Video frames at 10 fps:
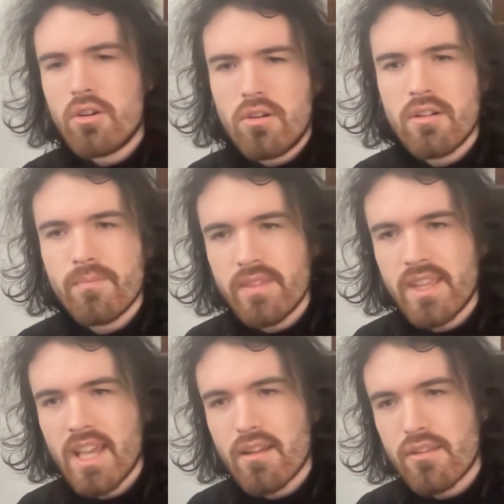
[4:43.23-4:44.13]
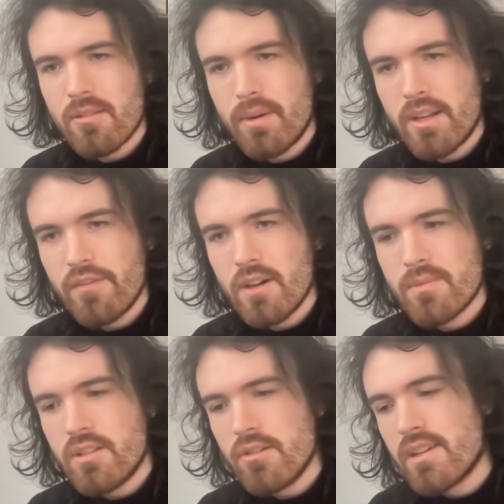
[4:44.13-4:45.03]
or get a third-party firm
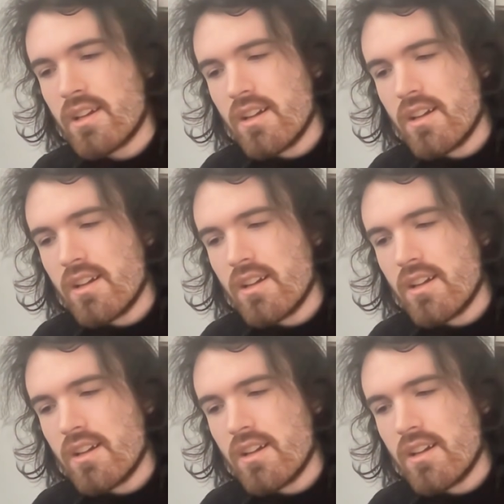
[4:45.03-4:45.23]
to do it.